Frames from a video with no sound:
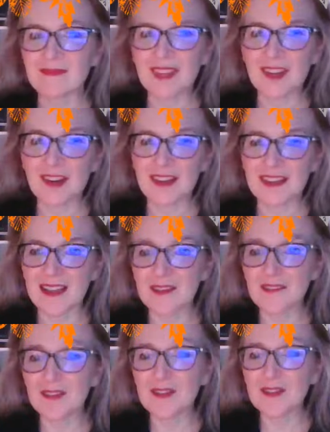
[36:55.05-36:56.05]
All right.
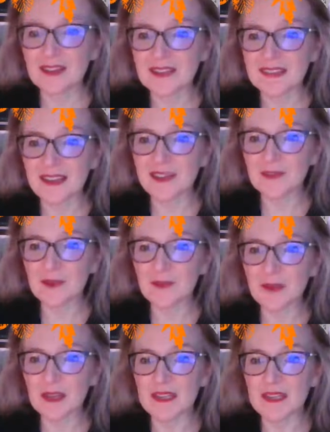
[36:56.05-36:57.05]
Have a good night,
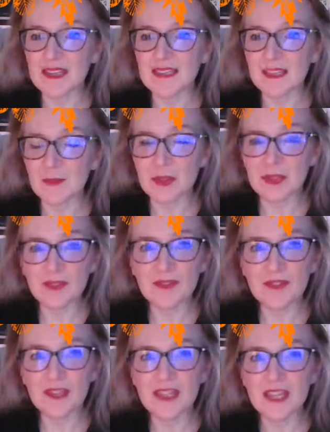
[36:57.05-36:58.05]
everybody. And let me know if
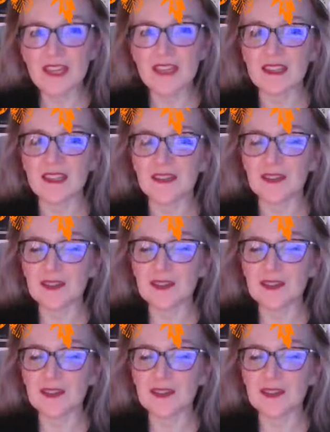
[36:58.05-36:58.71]
you need anything.